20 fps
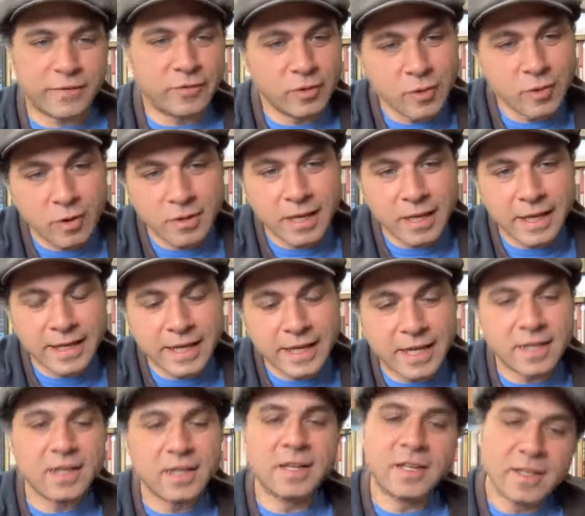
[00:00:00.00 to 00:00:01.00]
If you don't like
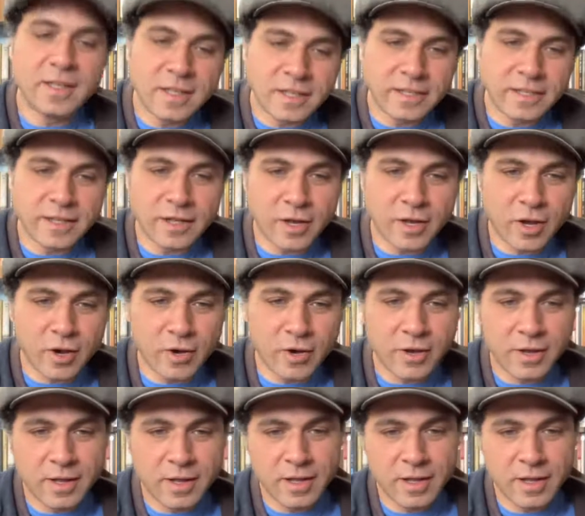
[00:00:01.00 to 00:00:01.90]
it, you don't